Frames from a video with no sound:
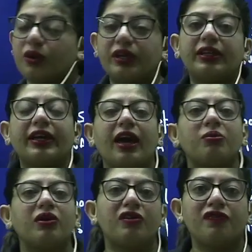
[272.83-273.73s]
they can
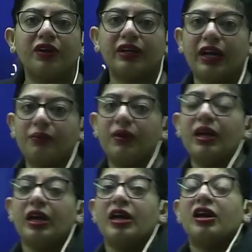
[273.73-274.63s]
be a different type.
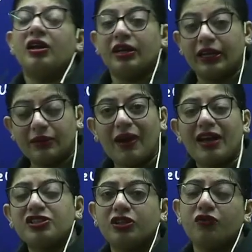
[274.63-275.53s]

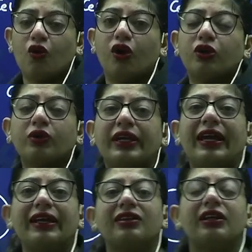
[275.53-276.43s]
Imagine you want to
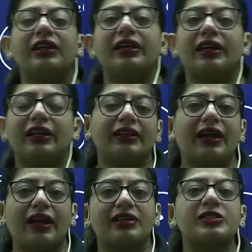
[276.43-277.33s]
take the DNA
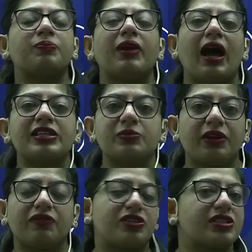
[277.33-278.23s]
that is
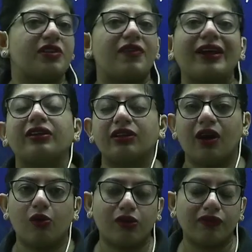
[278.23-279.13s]
plasmid which is a vector
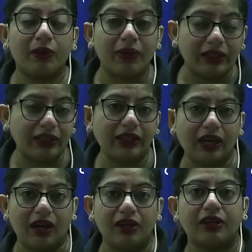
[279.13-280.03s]
out of the
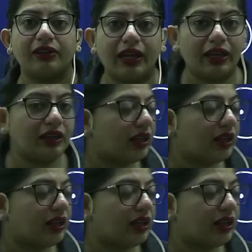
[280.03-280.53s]
bacteria. Then